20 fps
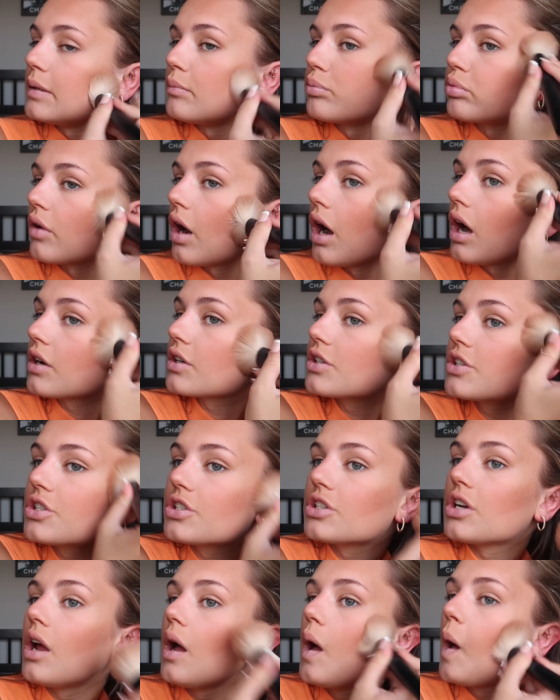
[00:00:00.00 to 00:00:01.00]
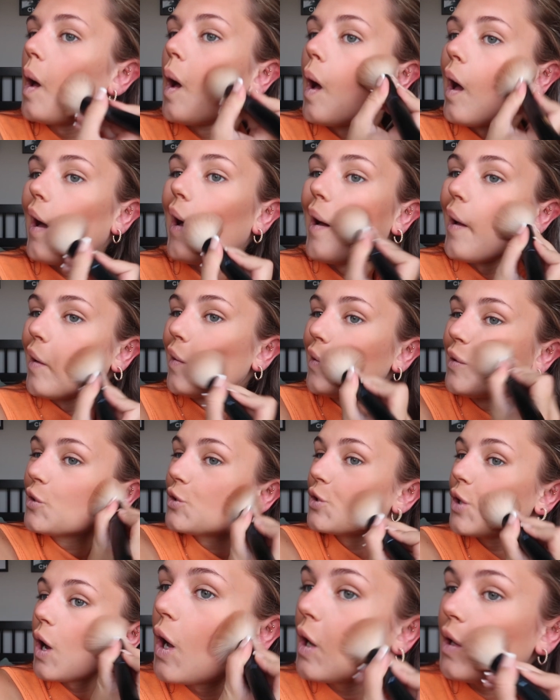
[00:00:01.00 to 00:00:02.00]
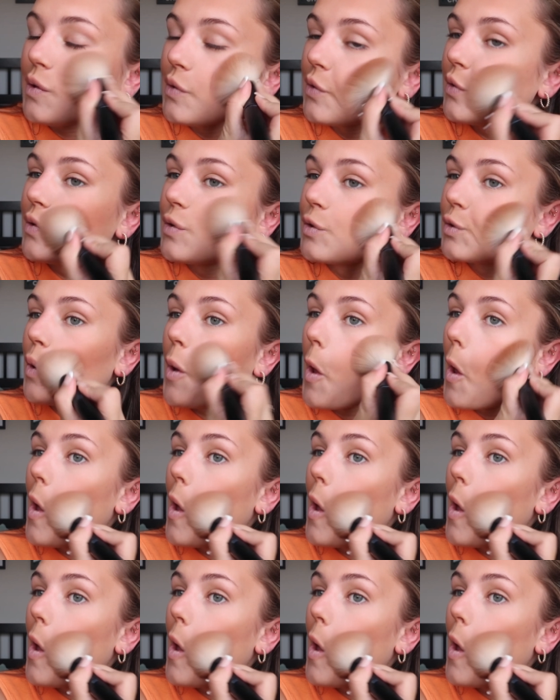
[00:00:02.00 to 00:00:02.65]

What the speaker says: brush and just